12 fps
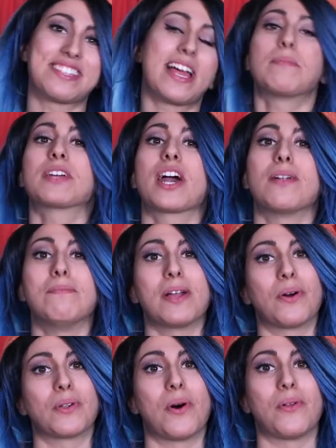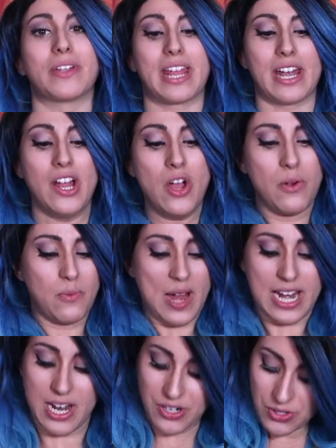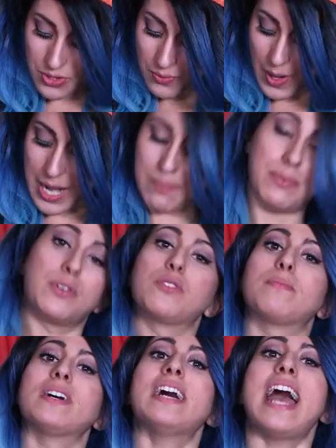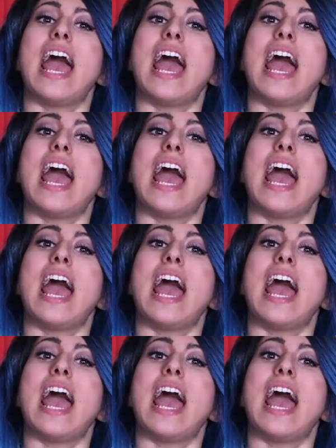it's time to cut a big old hole in it, right under the right boob.